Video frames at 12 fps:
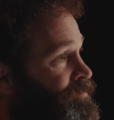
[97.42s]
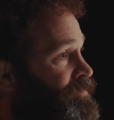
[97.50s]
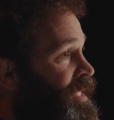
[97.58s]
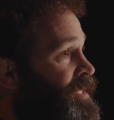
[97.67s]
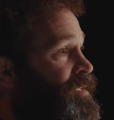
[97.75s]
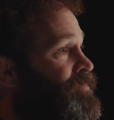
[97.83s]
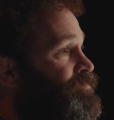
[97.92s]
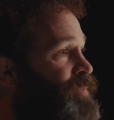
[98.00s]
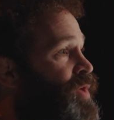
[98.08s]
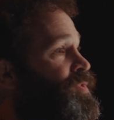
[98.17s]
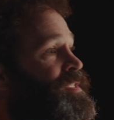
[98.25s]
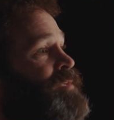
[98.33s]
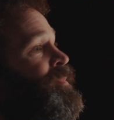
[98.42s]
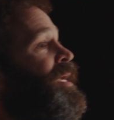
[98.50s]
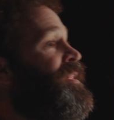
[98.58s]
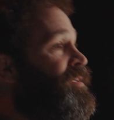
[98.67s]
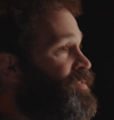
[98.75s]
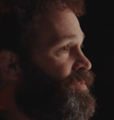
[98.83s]
need to pose in a
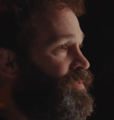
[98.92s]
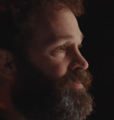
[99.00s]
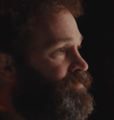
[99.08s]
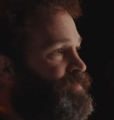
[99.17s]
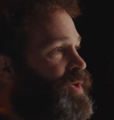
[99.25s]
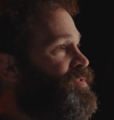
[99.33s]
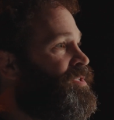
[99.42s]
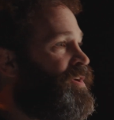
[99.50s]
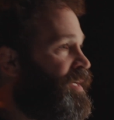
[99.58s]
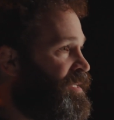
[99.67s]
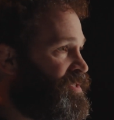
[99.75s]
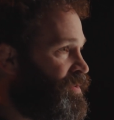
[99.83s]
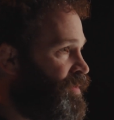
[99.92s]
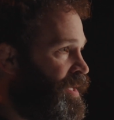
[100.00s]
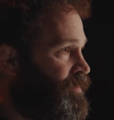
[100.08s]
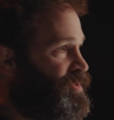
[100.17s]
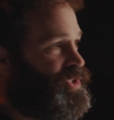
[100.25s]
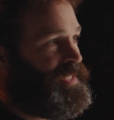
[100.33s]
bathing suit and post it on
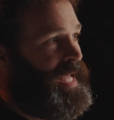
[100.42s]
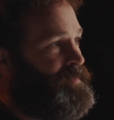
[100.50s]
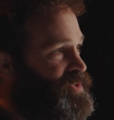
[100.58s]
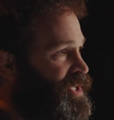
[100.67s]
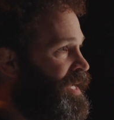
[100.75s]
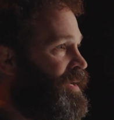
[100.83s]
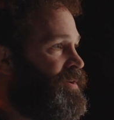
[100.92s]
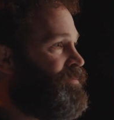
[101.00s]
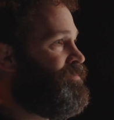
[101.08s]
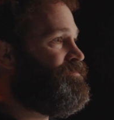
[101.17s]
Instagram, Snapchat, or